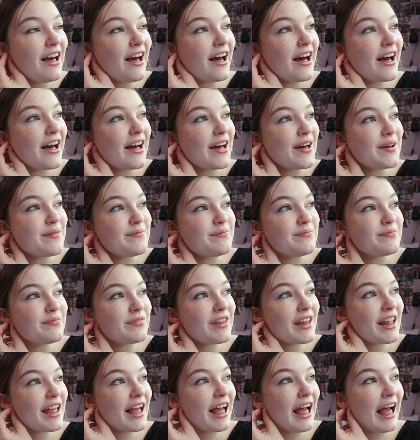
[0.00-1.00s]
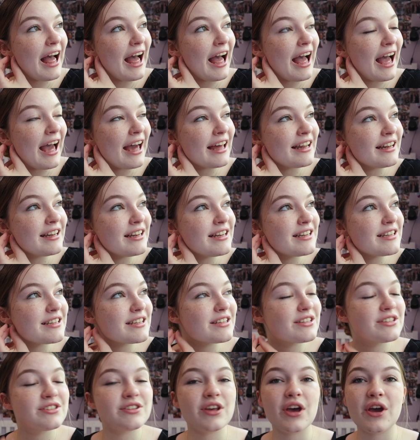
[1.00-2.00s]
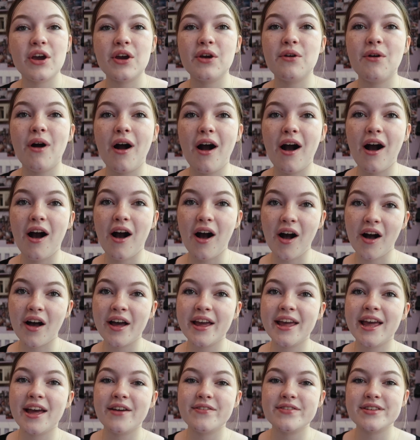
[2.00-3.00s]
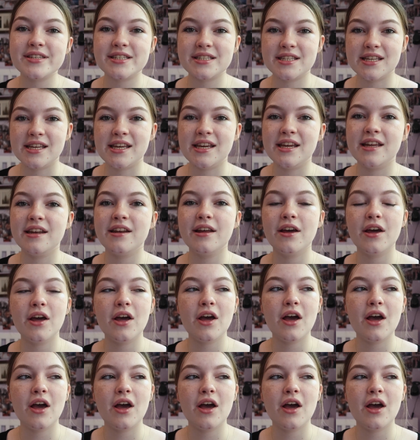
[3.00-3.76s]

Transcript: And so I have seen